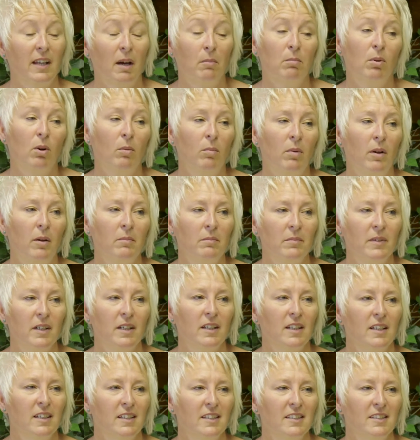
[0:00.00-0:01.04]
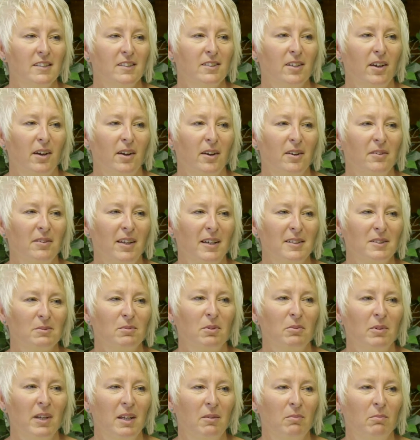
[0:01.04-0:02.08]
that problem. Yeah. So that's
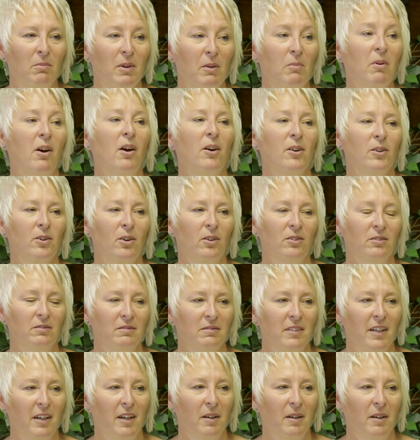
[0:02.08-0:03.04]
what we work on